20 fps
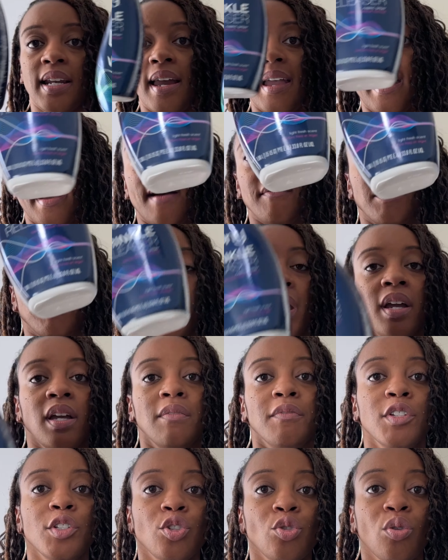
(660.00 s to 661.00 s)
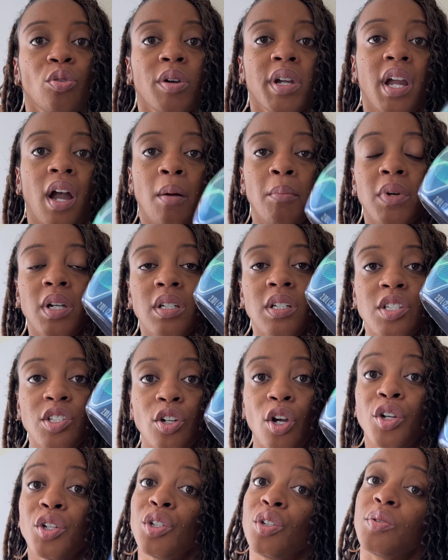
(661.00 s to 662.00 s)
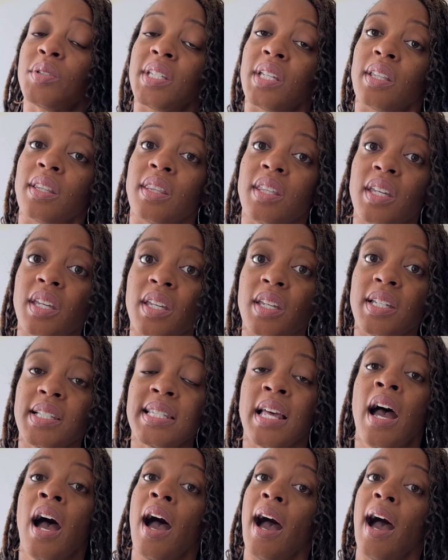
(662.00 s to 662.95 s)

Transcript: I have in my inventory, I'm gonna start using these.